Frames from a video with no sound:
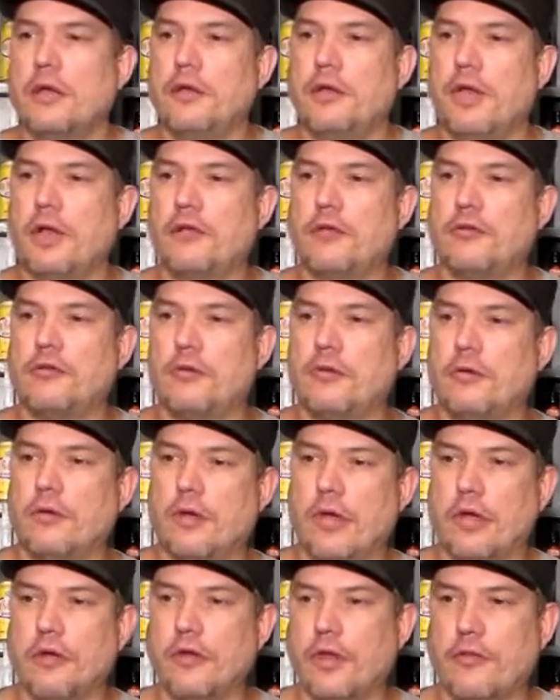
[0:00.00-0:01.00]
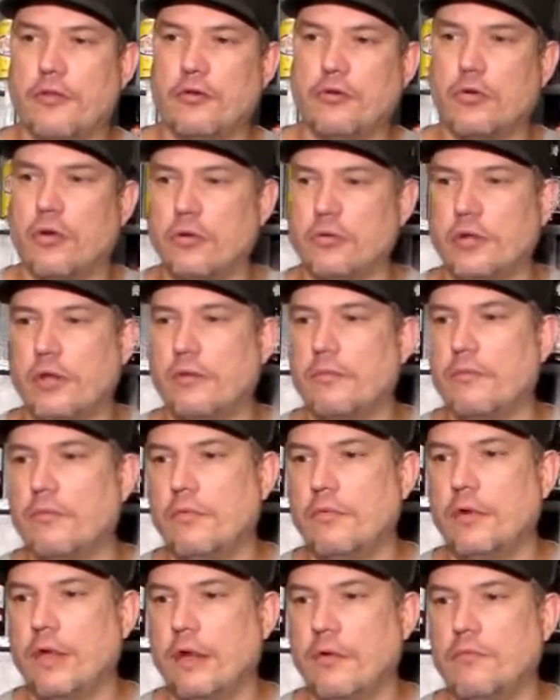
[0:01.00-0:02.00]
Now there's another dog
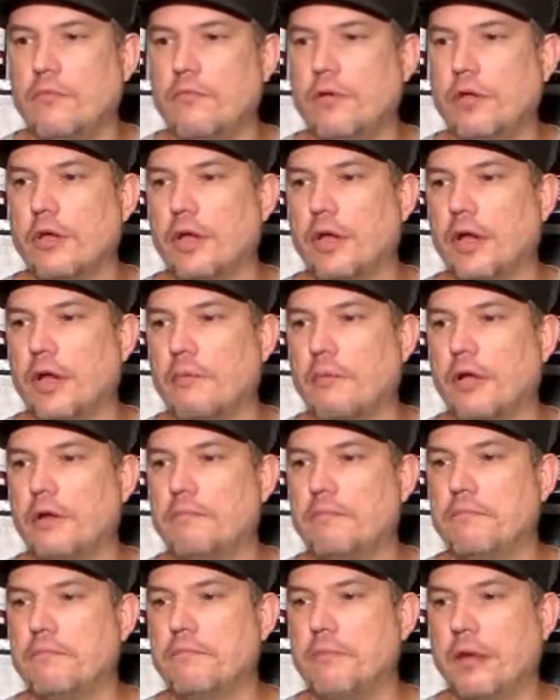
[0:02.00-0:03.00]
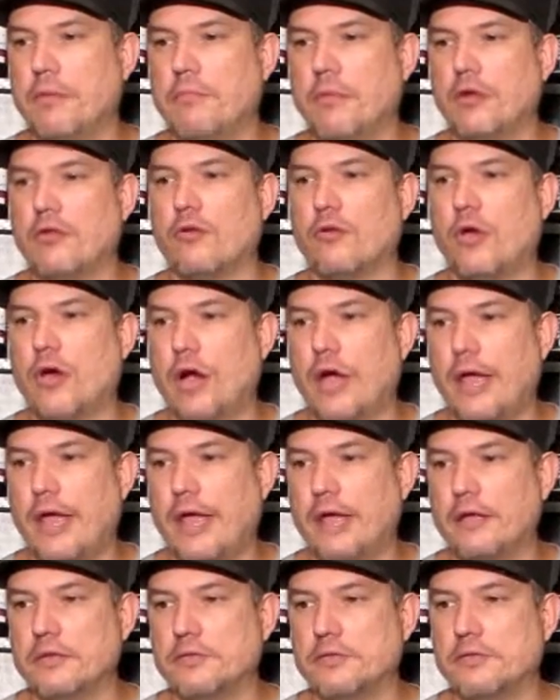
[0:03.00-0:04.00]
that we my mother-in-law
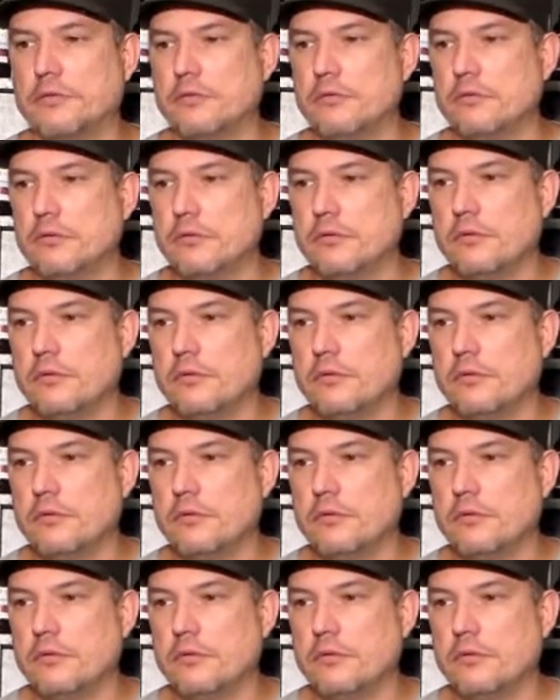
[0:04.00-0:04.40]
has.